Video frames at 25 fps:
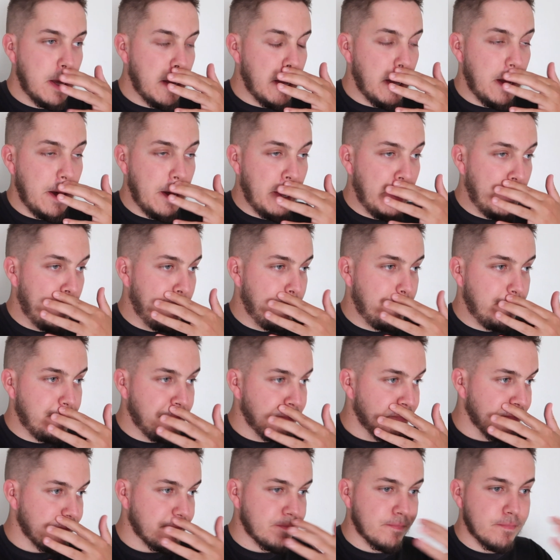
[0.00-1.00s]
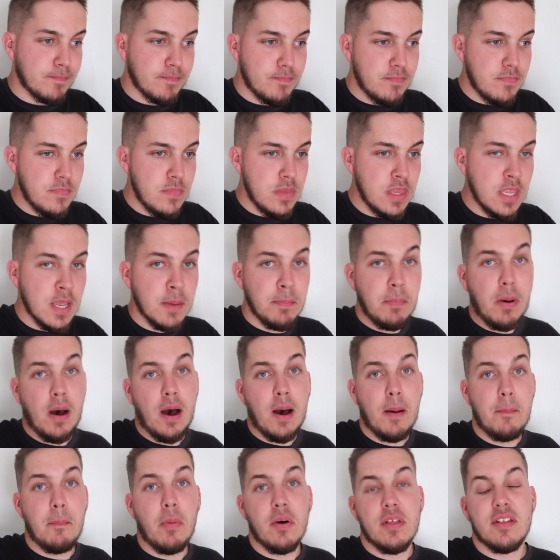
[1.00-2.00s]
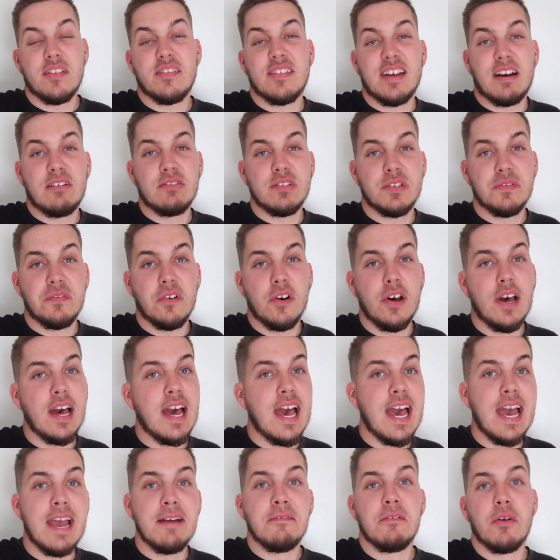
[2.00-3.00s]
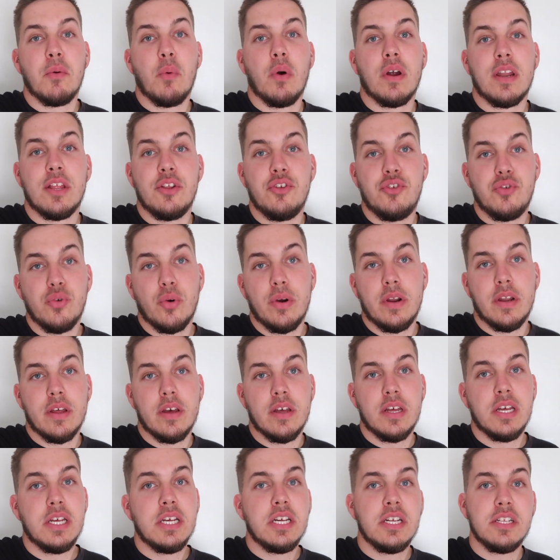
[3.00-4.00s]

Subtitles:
But by the sounds of it, everyone enjoyed it.